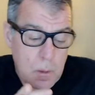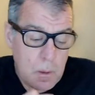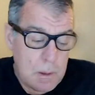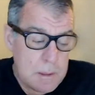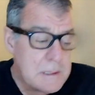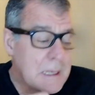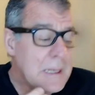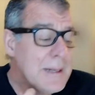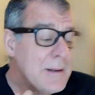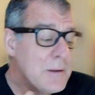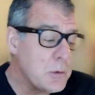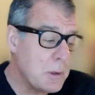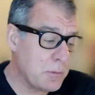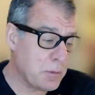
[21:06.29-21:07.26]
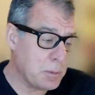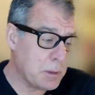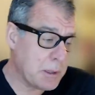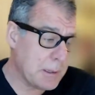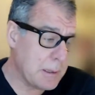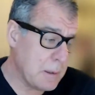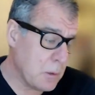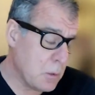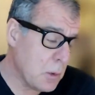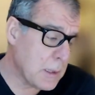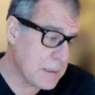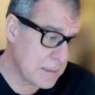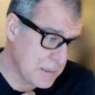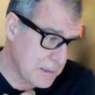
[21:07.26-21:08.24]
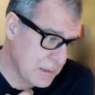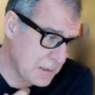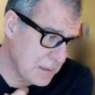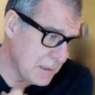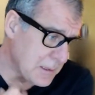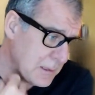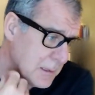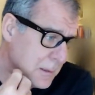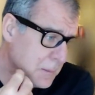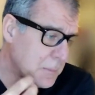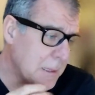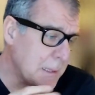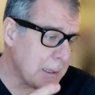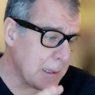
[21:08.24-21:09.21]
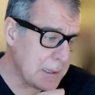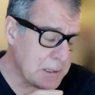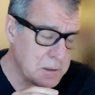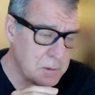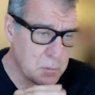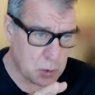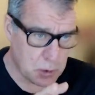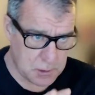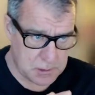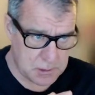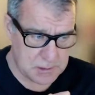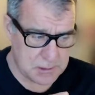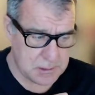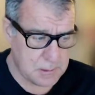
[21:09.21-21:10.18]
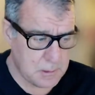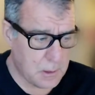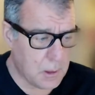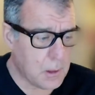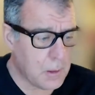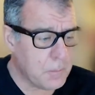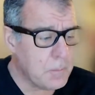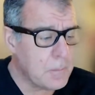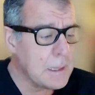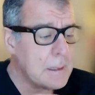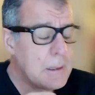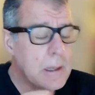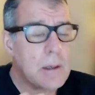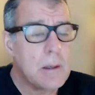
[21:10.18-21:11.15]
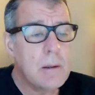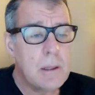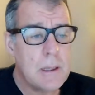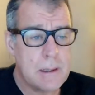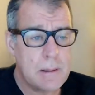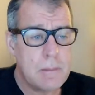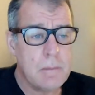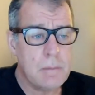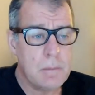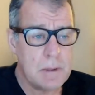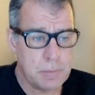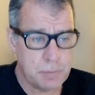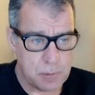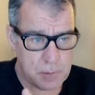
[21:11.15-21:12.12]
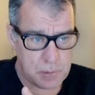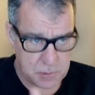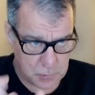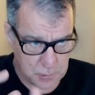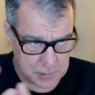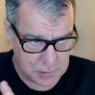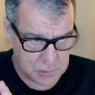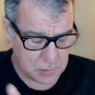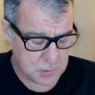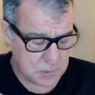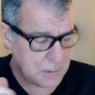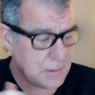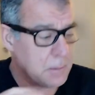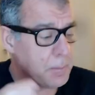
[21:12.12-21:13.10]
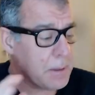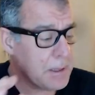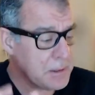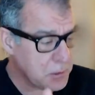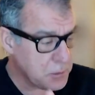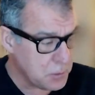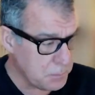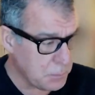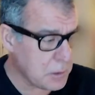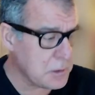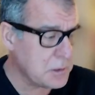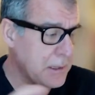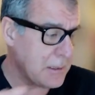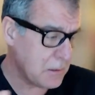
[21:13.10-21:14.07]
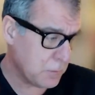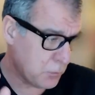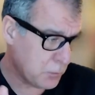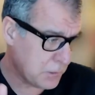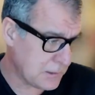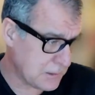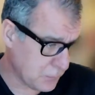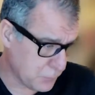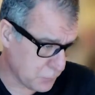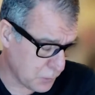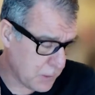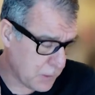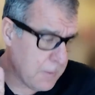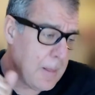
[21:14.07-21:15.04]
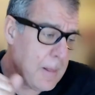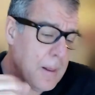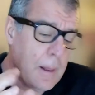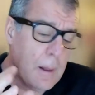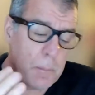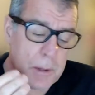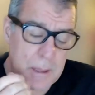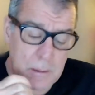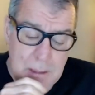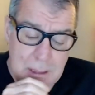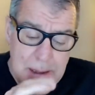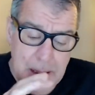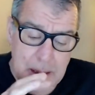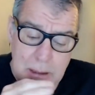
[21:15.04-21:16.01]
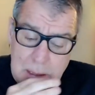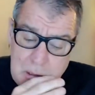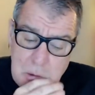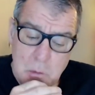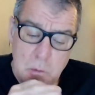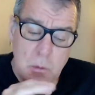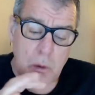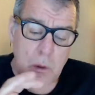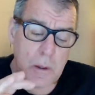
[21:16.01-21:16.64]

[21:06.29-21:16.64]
It's clear to everybody who has this disease that medication works in different structures. It depends on the person, and so forth and so forth. But I'd like to